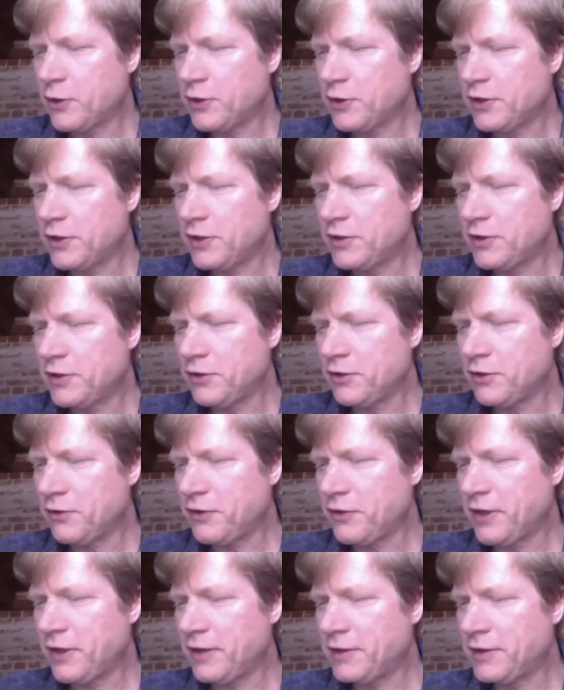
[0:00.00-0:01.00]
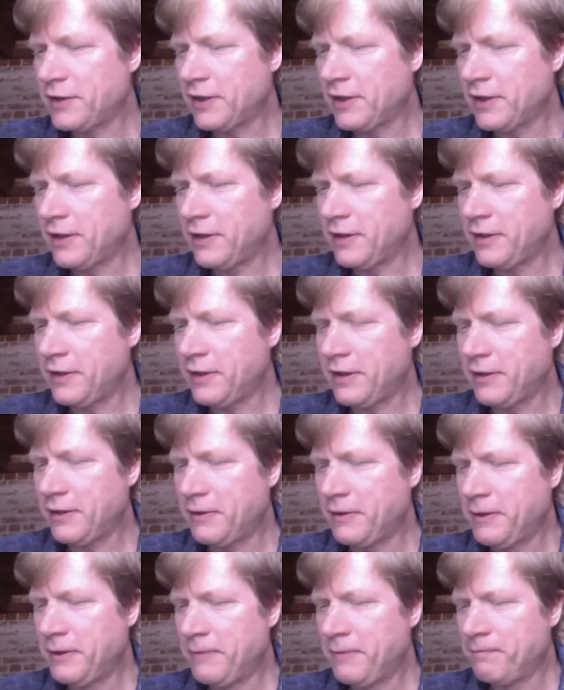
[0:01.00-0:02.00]
just your thoughts on,
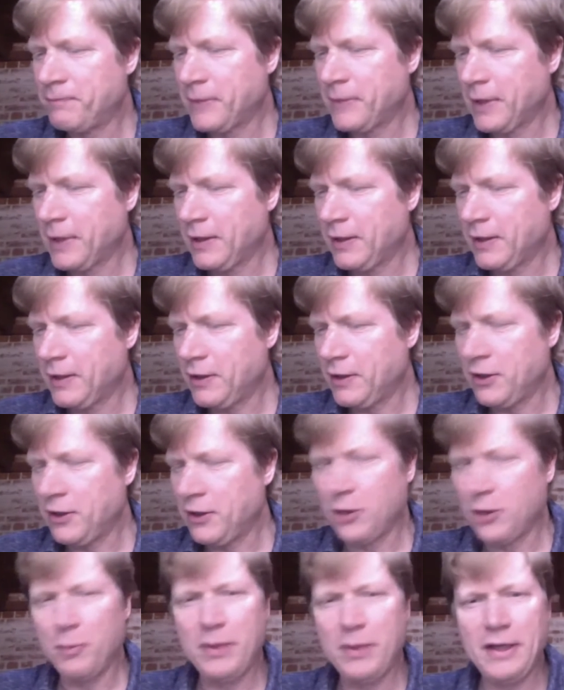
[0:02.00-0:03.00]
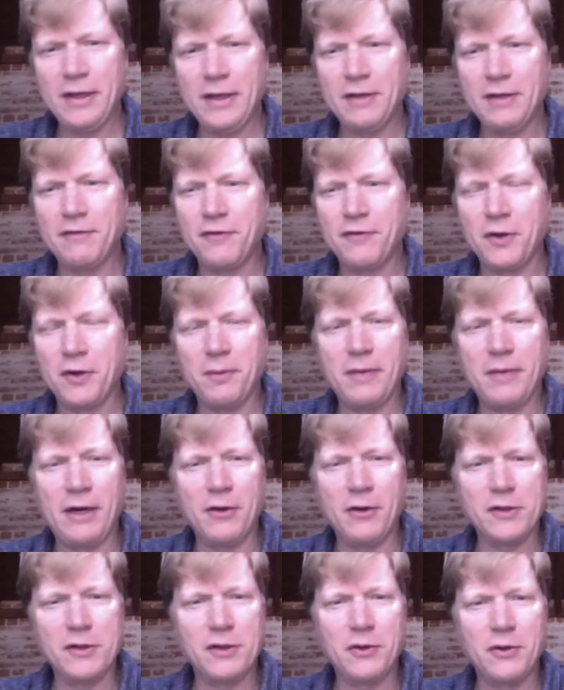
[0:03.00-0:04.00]
you know, being from
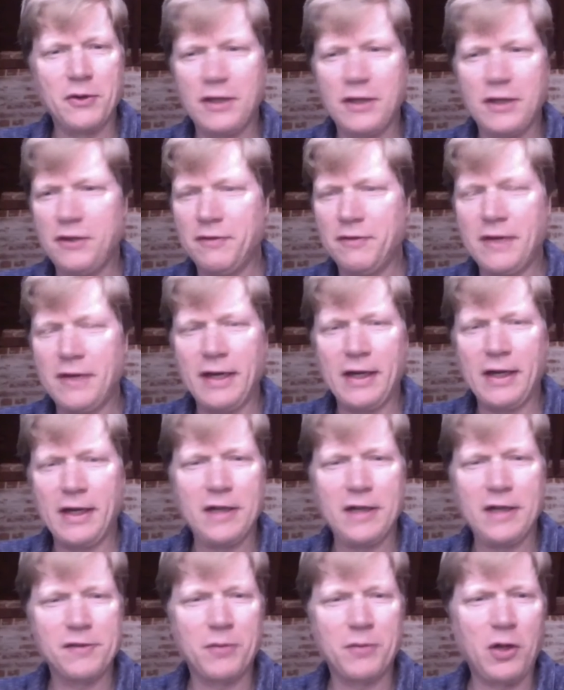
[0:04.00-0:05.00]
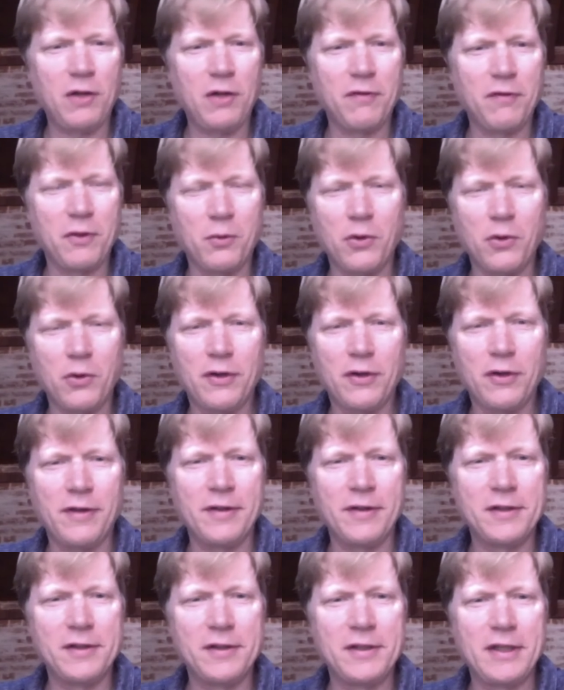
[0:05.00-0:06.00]
Arizona and you've got guys from all over the world on
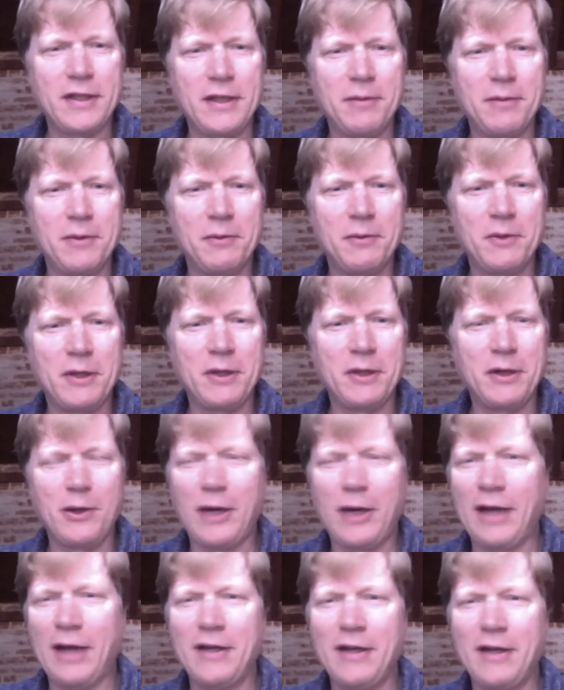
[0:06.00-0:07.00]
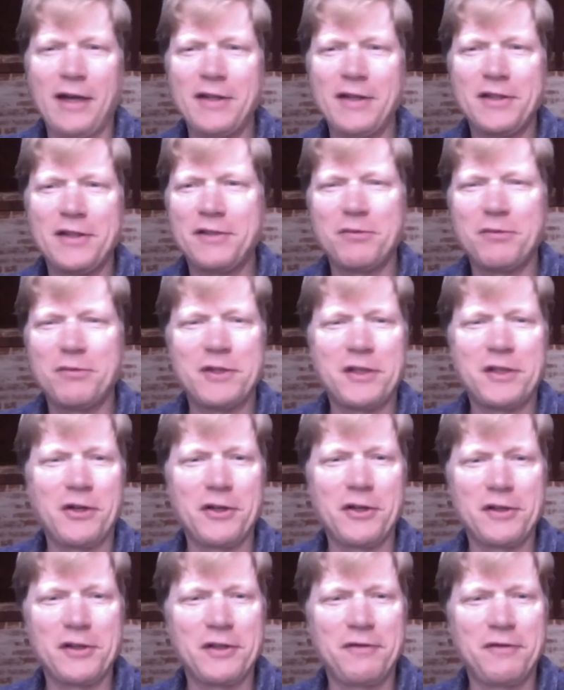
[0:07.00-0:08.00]
this team. And, you know, I just was
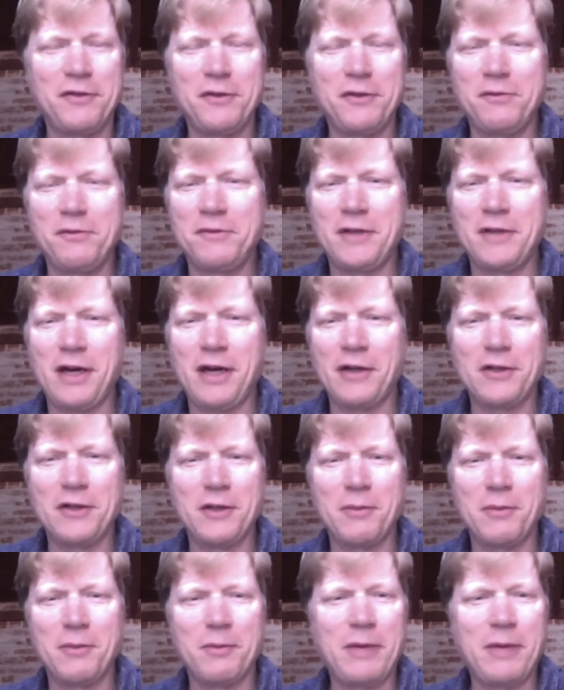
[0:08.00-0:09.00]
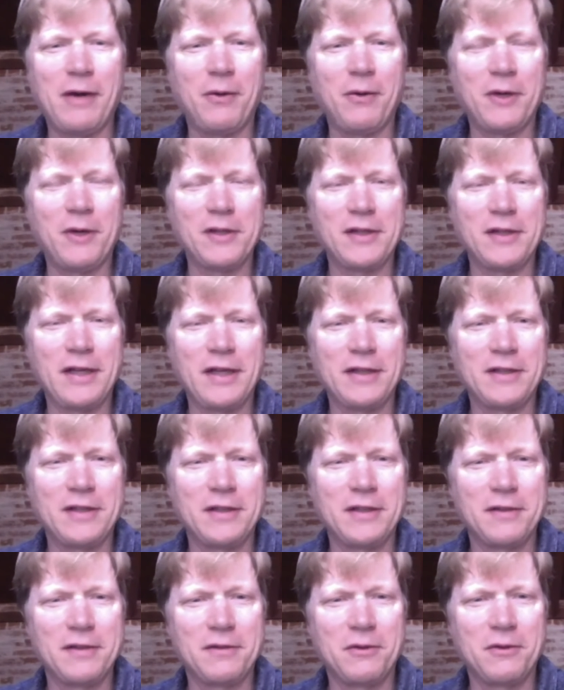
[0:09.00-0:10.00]
curious if you talked to them about what it's like
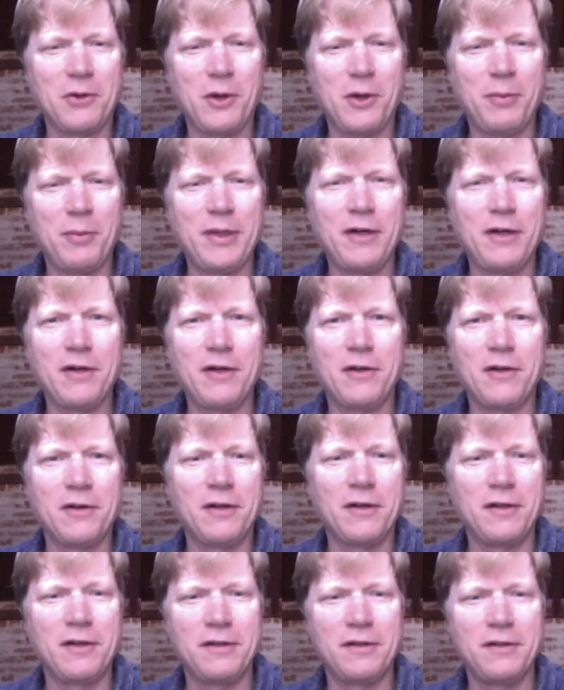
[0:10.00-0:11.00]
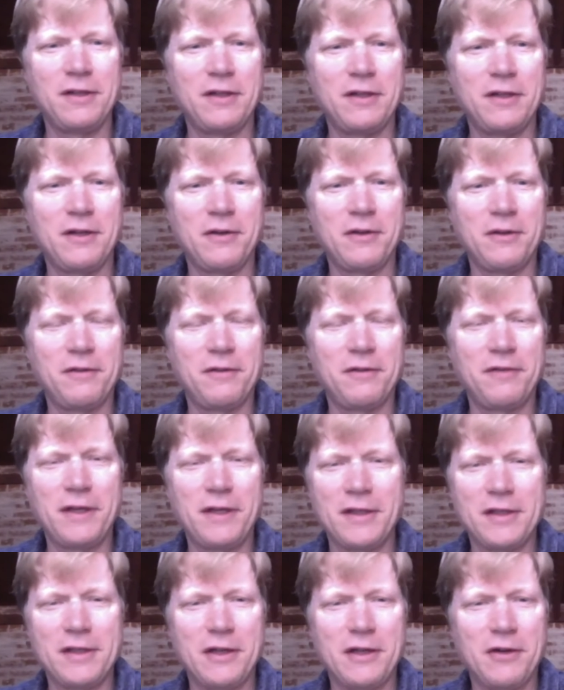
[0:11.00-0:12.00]
to grow up here and, you know, in the
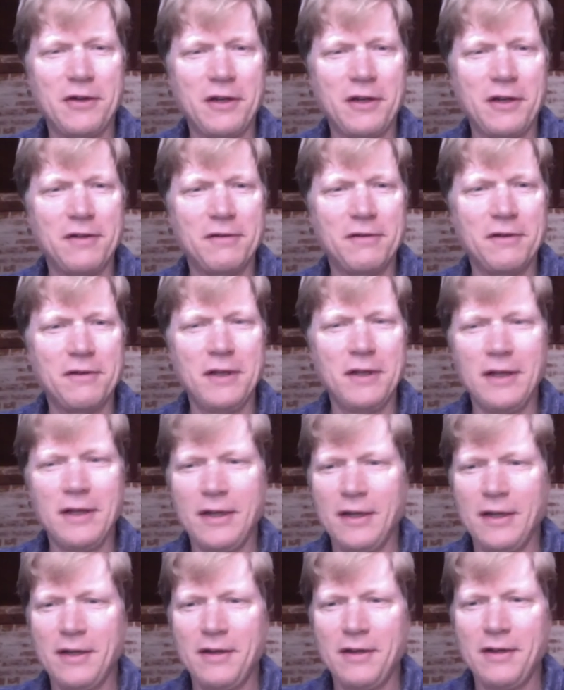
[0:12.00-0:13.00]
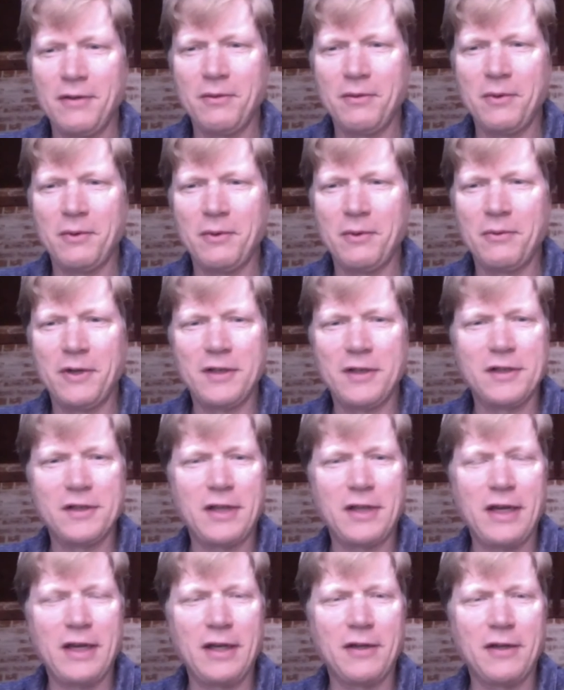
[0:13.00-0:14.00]
Phoenix area and what it's
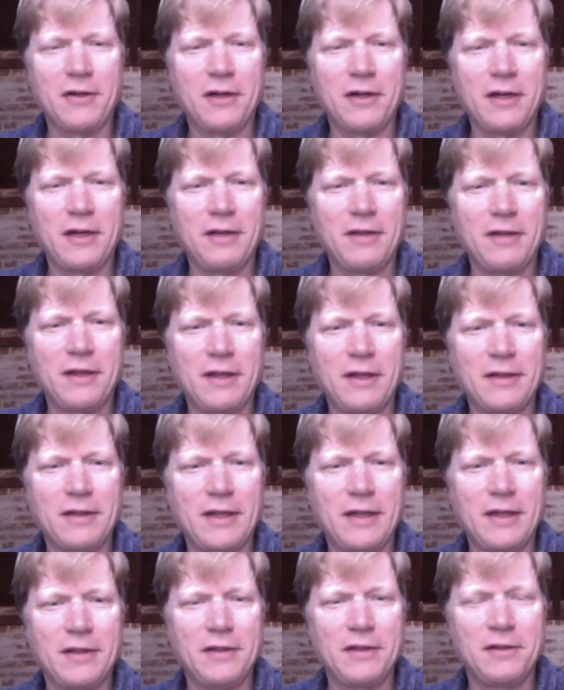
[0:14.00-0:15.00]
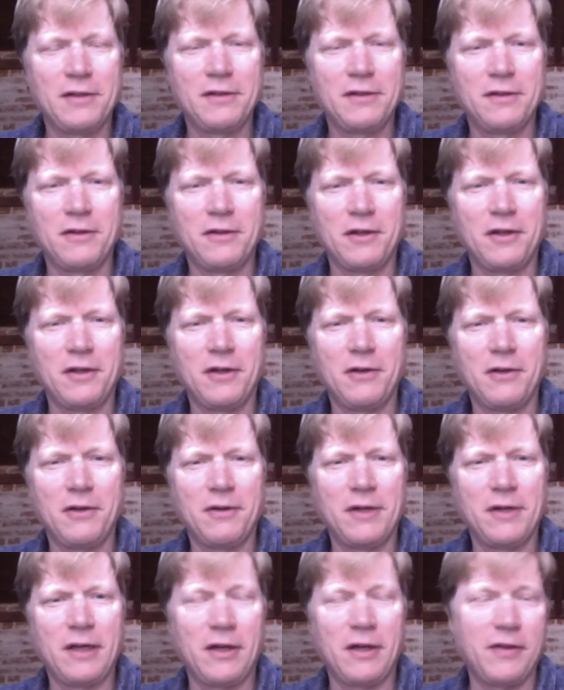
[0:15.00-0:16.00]
like or anything like that, you know.
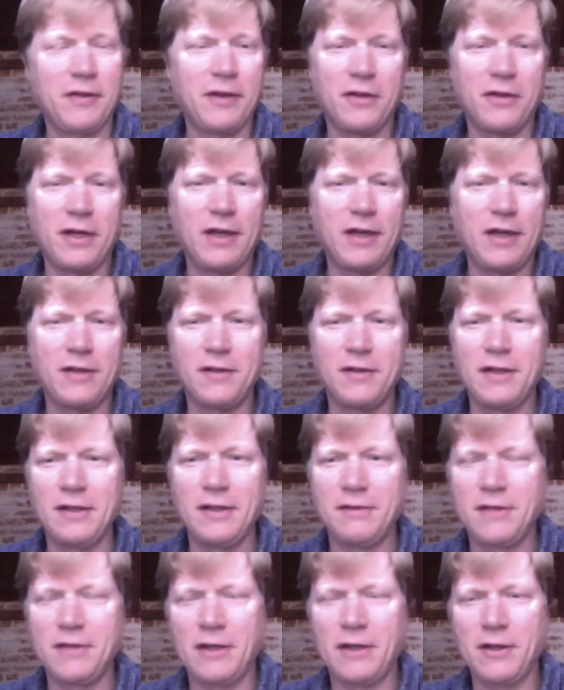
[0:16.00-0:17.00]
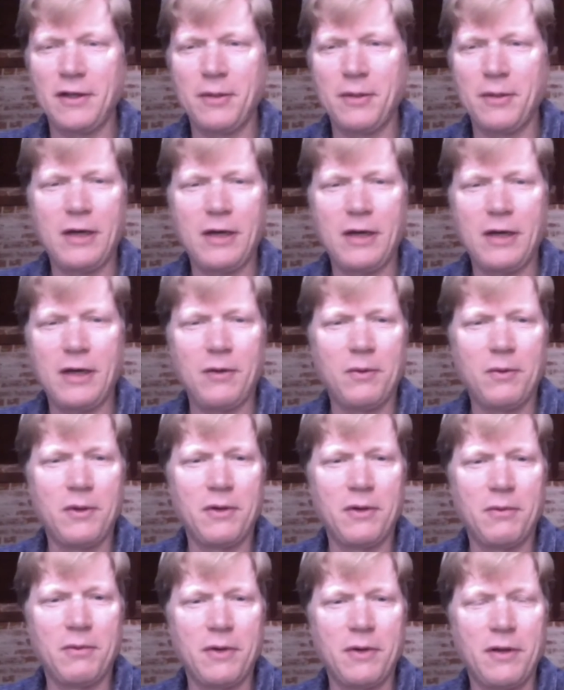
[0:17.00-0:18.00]
And on the other hand, do they tell you about
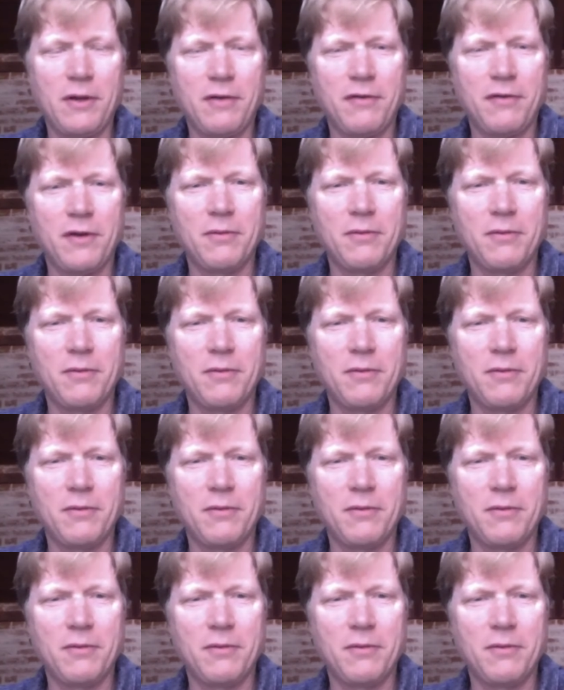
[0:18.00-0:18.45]
where they're from?